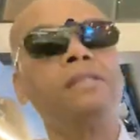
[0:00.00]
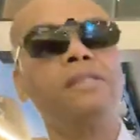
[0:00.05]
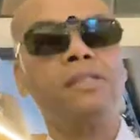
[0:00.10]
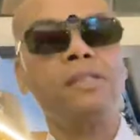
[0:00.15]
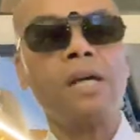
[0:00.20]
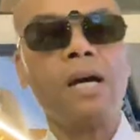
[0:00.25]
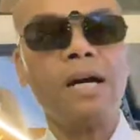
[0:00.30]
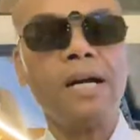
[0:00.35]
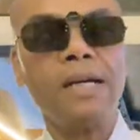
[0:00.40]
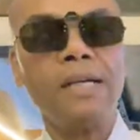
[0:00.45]
the
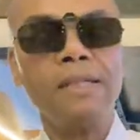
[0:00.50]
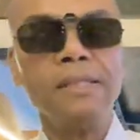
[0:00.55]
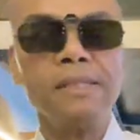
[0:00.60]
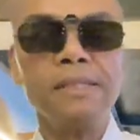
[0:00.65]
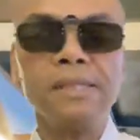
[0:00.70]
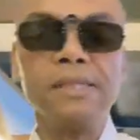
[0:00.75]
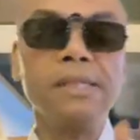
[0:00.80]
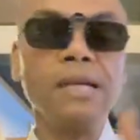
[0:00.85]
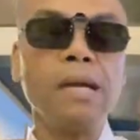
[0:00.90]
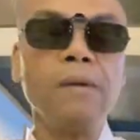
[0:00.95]
stars
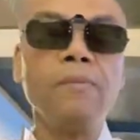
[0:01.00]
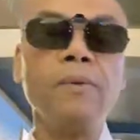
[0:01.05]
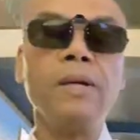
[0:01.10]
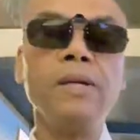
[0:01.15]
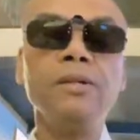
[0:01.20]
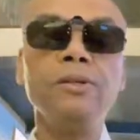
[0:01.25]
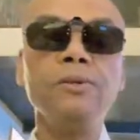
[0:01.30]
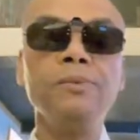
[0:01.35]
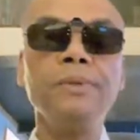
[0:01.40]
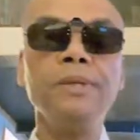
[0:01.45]
the same
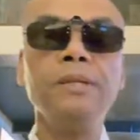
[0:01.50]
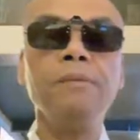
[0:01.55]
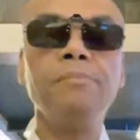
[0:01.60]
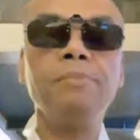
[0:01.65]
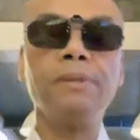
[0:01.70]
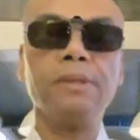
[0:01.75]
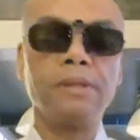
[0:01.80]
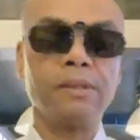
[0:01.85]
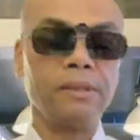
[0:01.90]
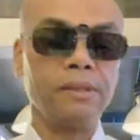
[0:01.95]
way you read a
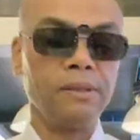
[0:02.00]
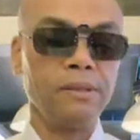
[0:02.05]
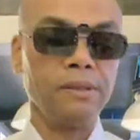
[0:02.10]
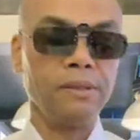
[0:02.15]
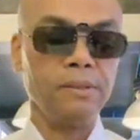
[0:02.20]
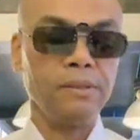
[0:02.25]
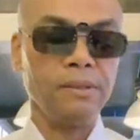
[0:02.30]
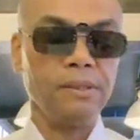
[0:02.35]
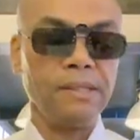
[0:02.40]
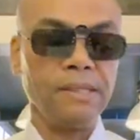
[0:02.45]
book.
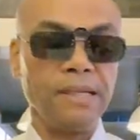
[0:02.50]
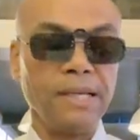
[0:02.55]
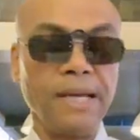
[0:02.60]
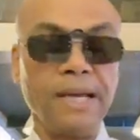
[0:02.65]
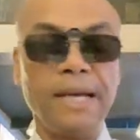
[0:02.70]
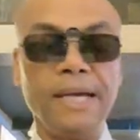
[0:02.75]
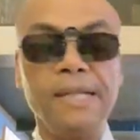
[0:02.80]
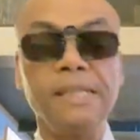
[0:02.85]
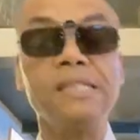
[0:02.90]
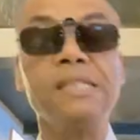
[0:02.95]

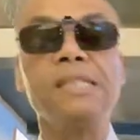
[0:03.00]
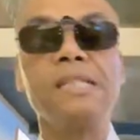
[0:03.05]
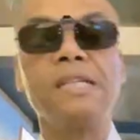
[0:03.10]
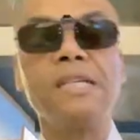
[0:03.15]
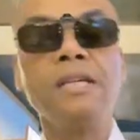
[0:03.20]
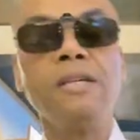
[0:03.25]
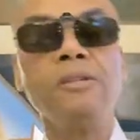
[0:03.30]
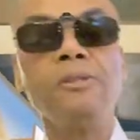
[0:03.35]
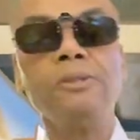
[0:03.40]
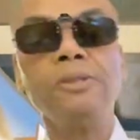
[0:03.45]
A
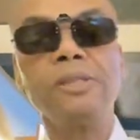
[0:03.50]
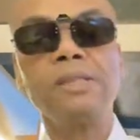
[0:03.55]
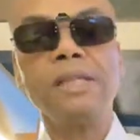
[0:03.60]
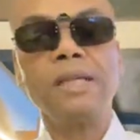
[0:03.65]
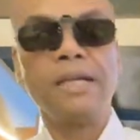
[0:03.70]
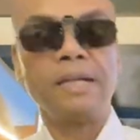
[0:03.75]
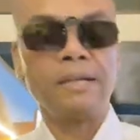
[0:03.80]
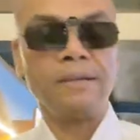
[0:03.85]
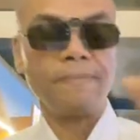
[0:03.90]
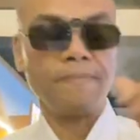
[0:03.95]
skill
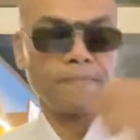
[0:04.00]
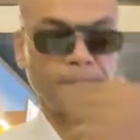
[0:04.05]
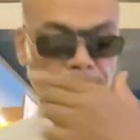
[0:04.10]
set.